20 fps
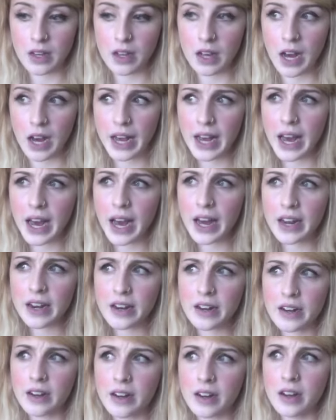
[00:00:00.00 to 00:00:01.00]

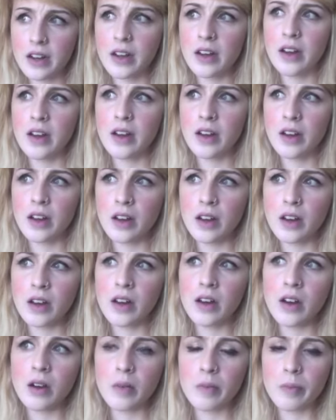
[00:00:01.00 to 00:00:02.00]
had
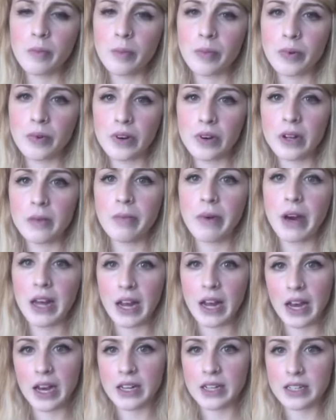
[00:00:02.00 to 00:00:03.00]
pretty
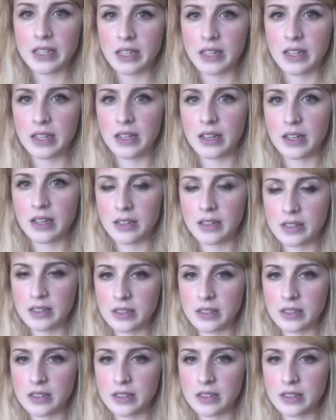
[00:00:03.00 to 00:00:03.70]
bad acne